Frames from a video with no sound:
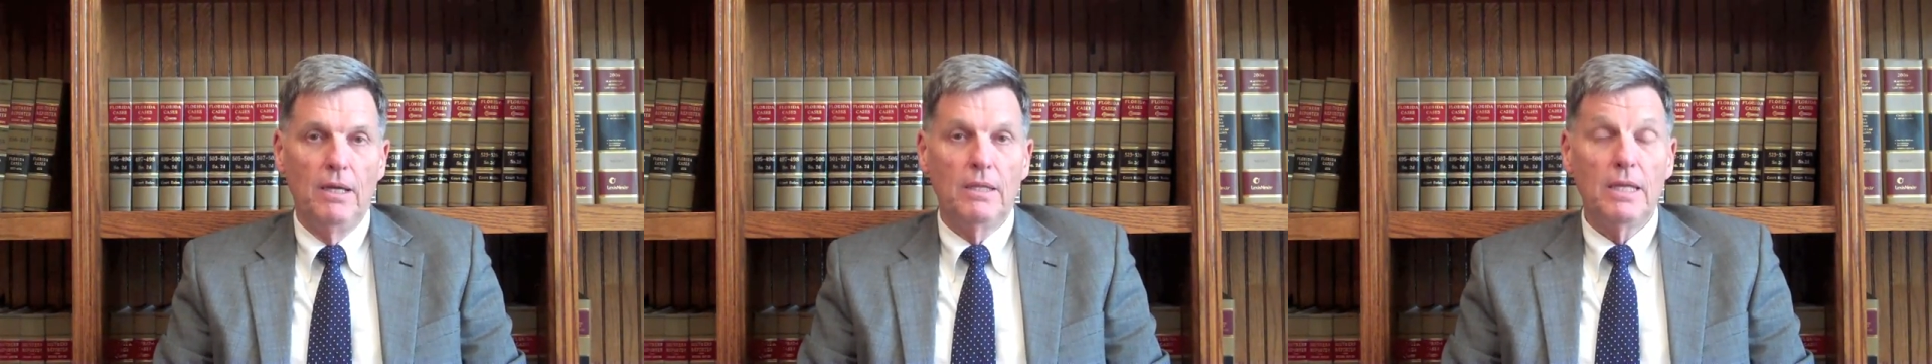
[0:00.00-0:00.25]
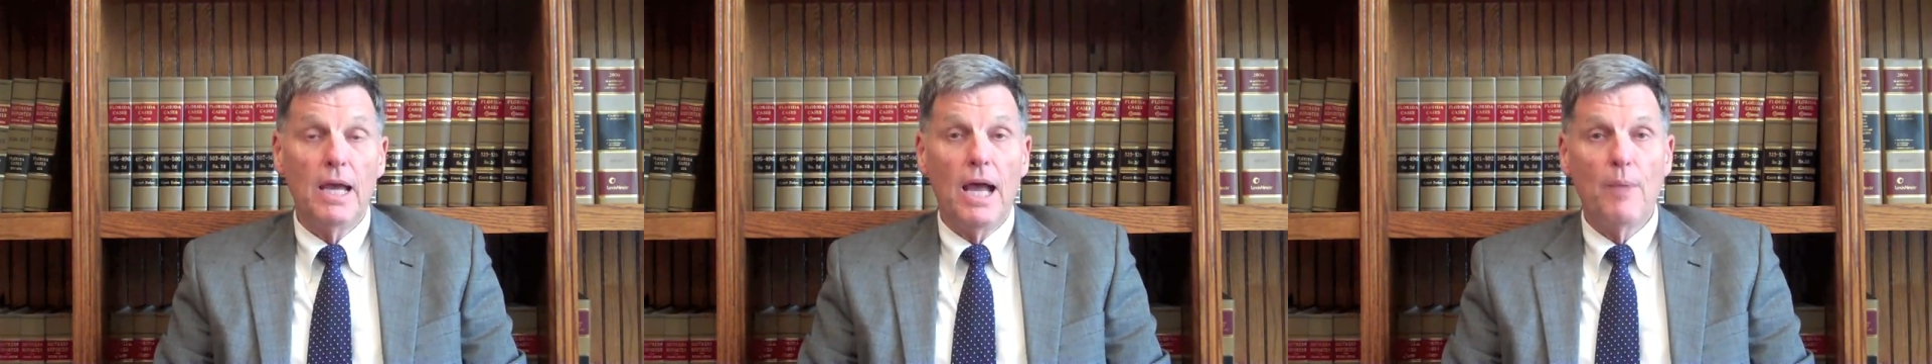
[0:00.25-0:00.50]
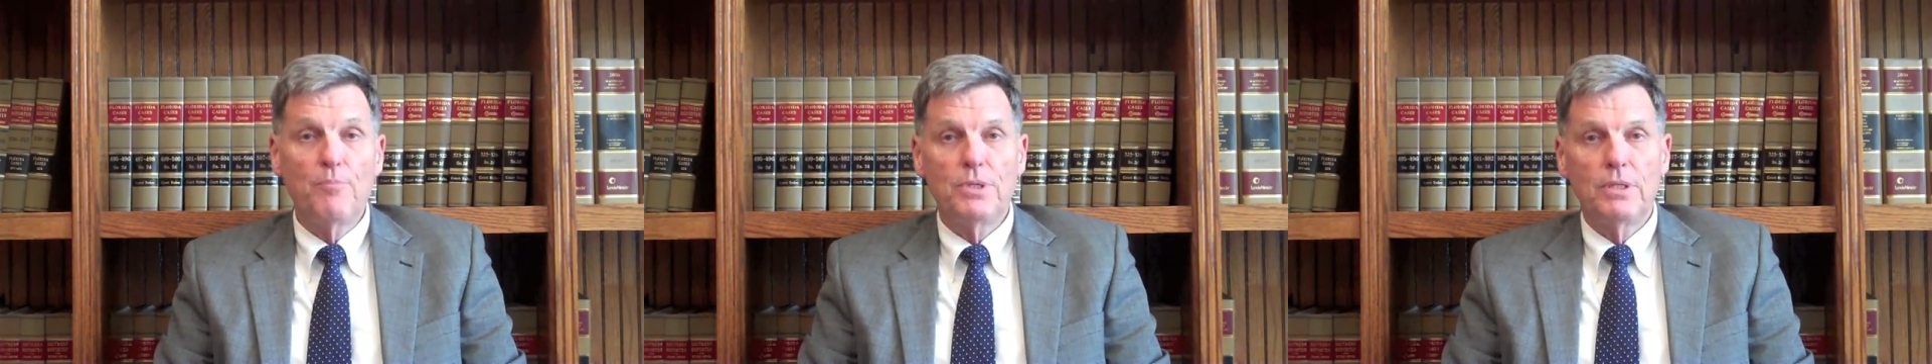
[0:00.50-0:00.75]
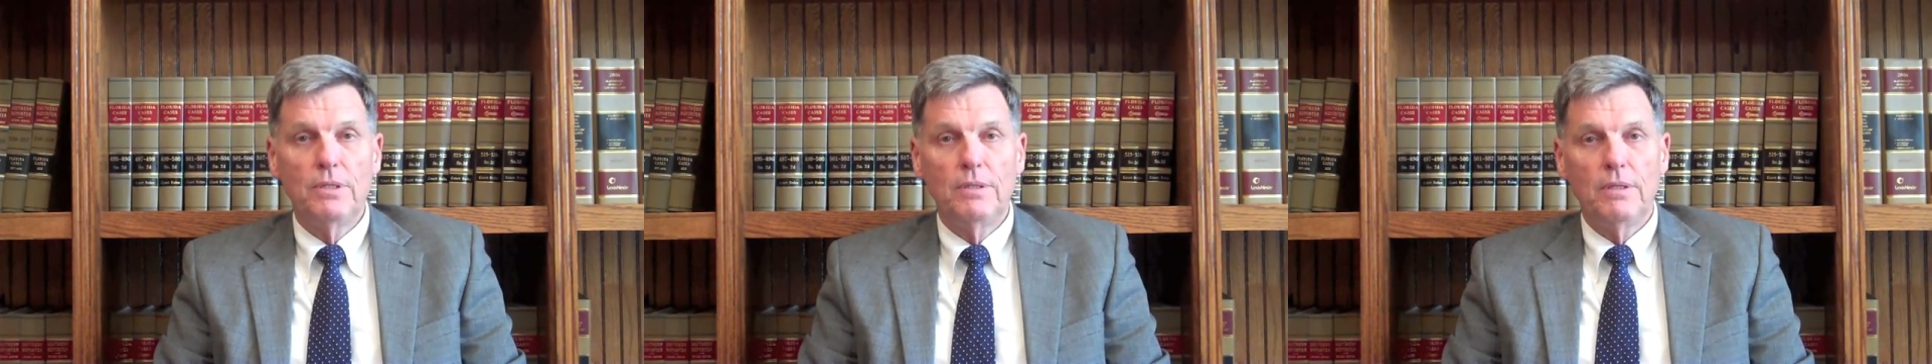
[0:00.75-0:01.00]
The
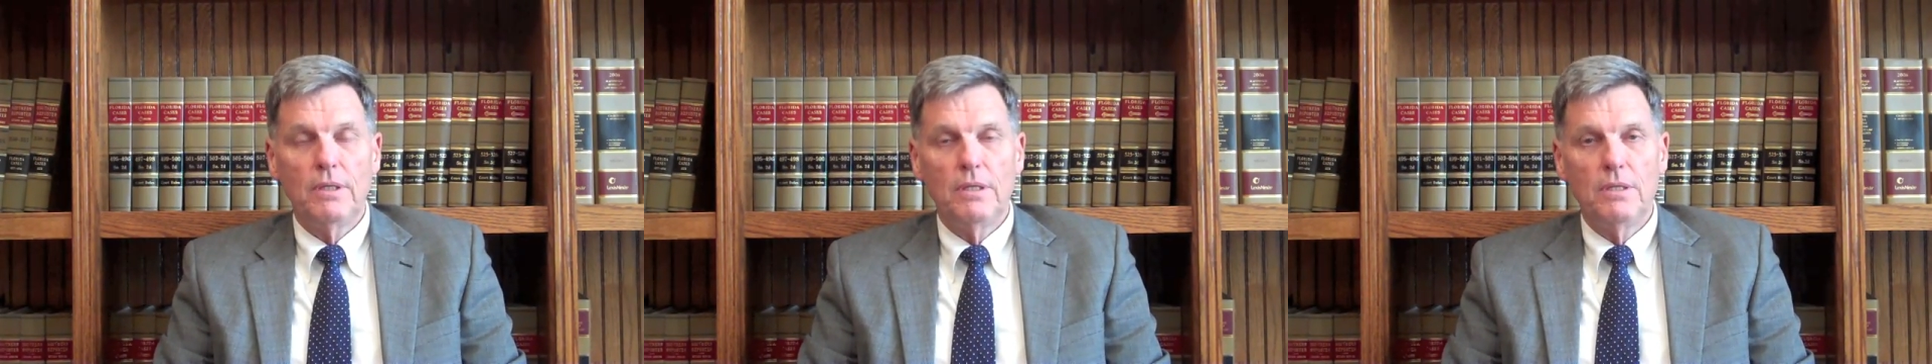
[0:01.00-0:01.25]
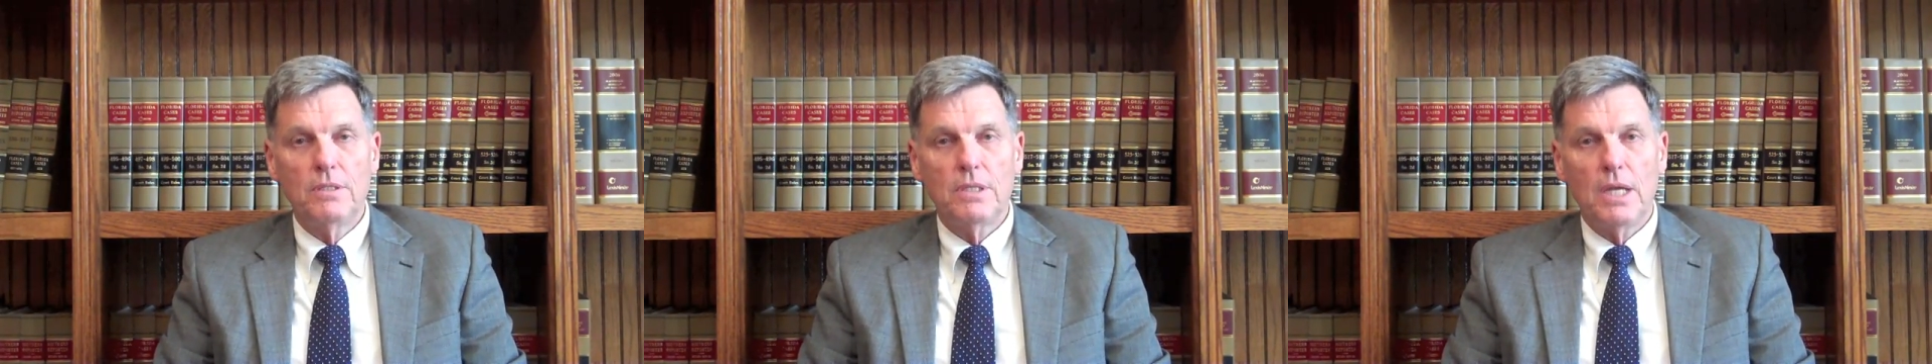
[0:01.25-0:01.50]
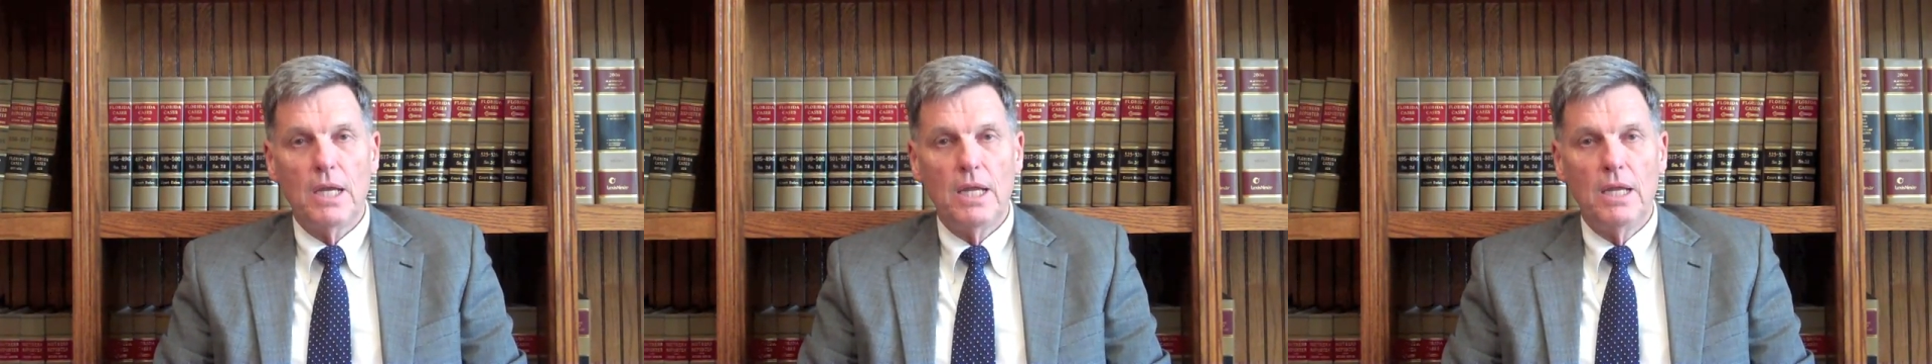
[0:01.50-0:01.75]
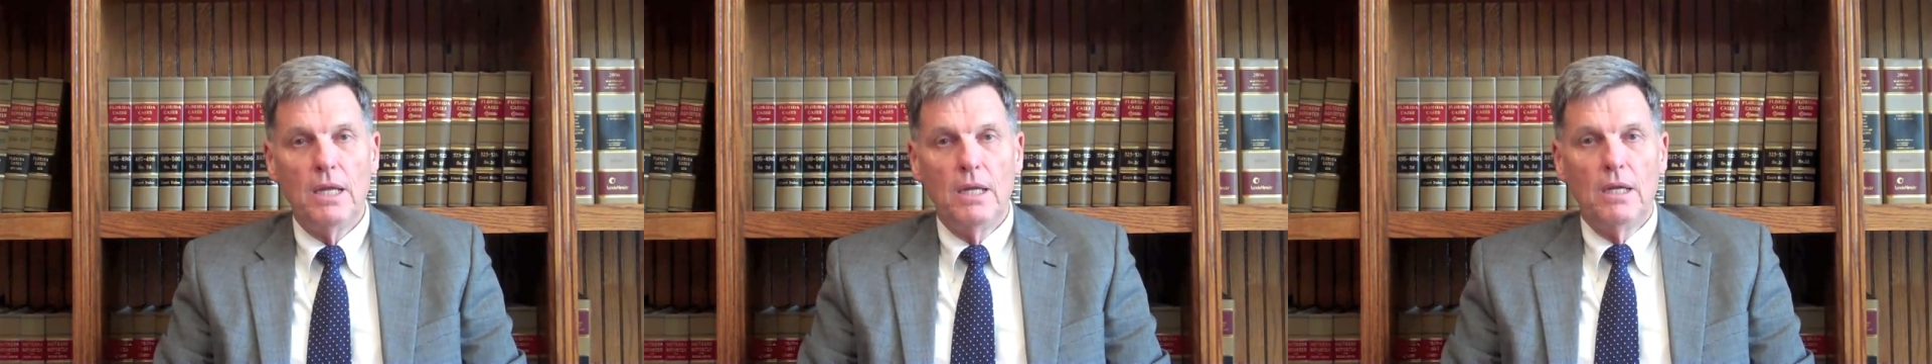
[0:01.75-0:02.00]
option is
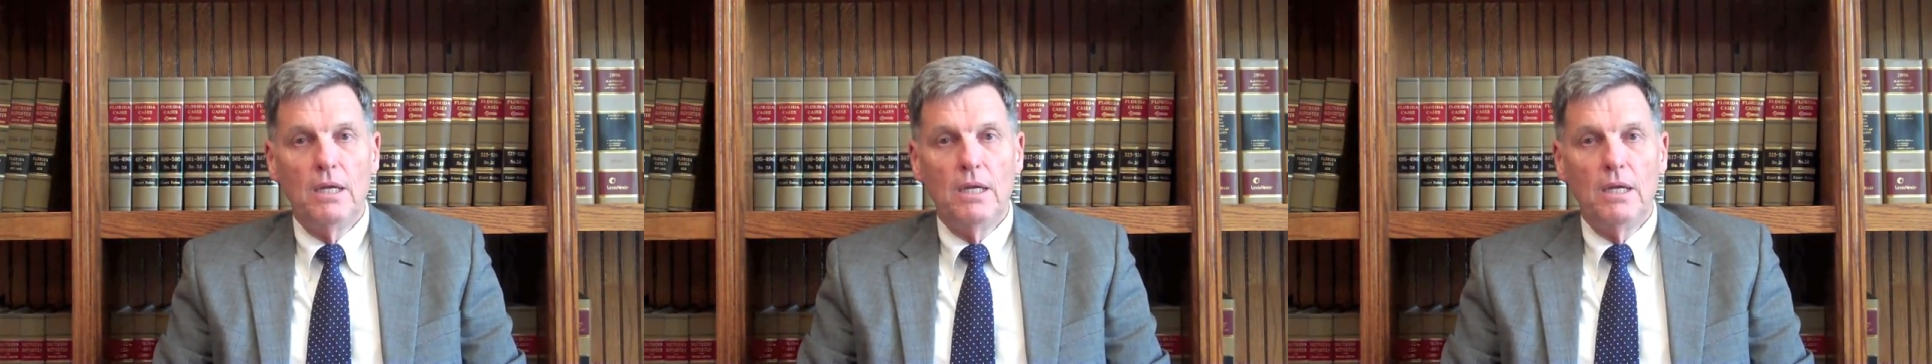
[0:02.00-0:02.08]
an